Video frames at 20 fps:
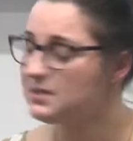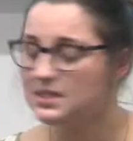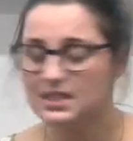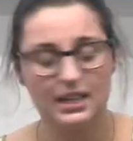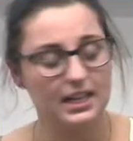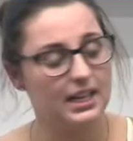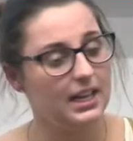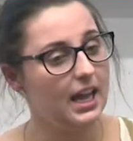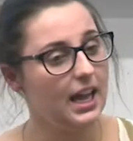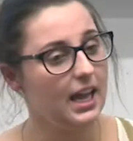
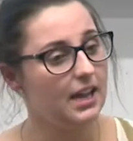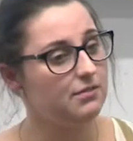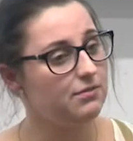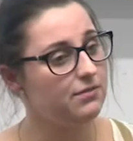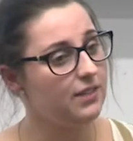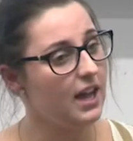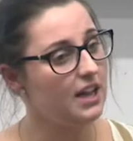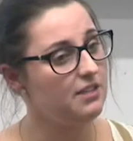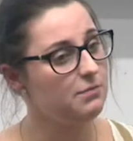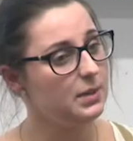study had
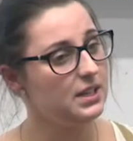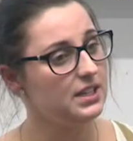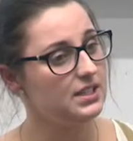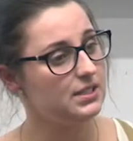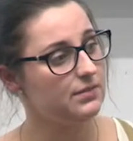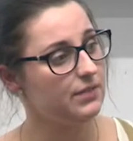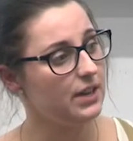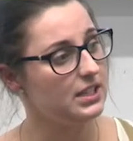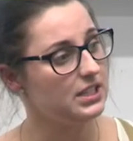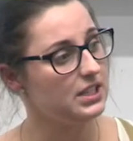five pairs
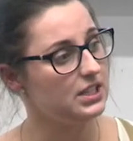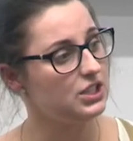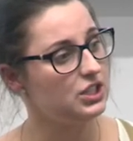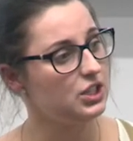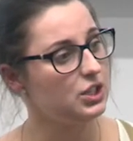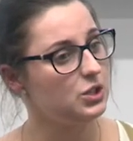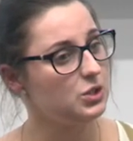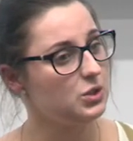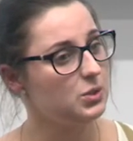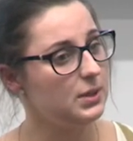of
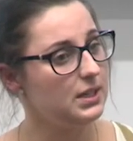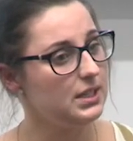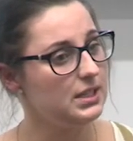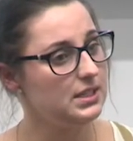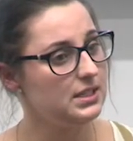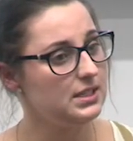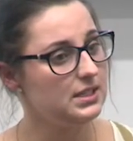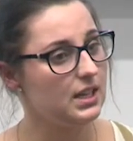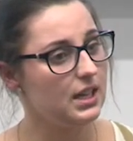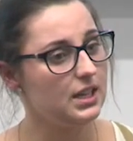identical
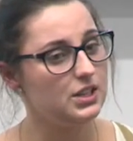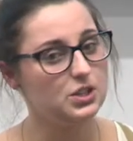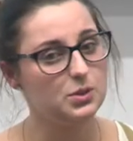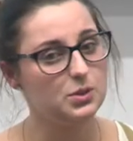twins and